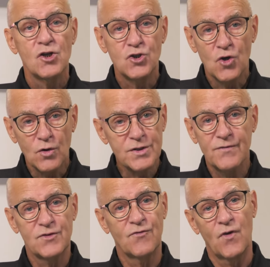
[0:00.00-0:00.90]

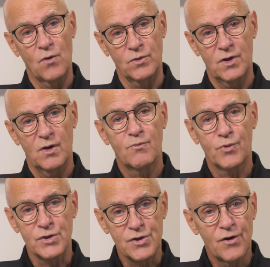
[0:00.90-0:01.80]
Joseph's vote
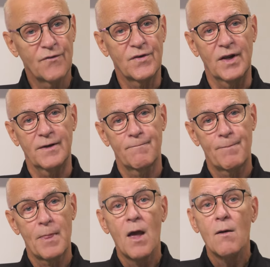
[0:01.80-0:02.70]
preserved it.
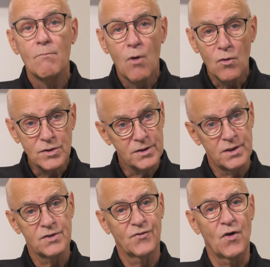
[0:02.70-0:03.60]

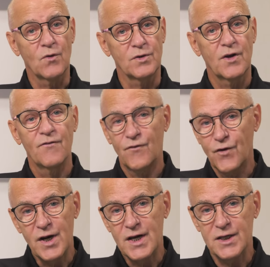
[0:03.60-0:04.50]
Moses' vote
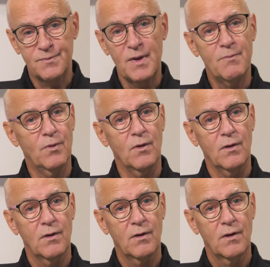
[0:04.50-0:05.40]
freed his
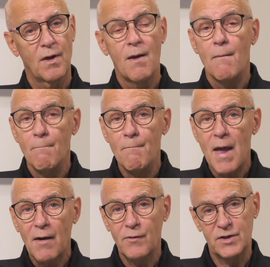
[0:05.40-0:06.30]
people.
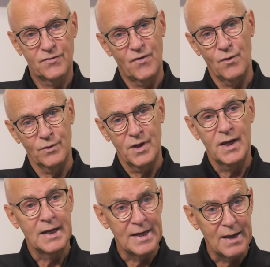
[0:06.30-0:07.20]
Mary's vote
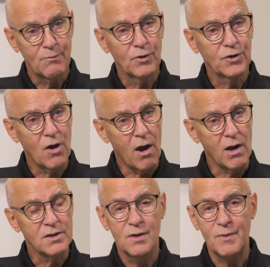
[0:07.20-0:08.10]
enabled
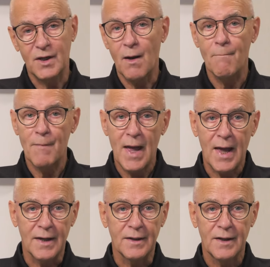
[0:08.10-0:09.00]
God to become
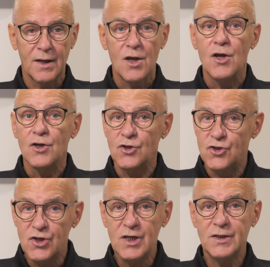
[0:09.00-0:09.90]
man.
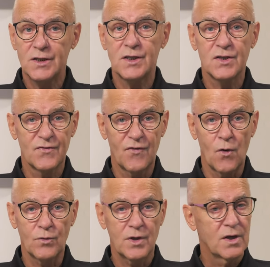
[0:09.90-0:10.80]
Jesus'
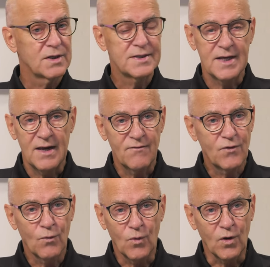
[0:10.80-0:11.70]
vote saved
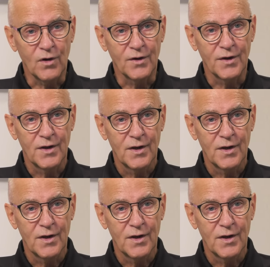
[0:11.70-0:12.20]
the world.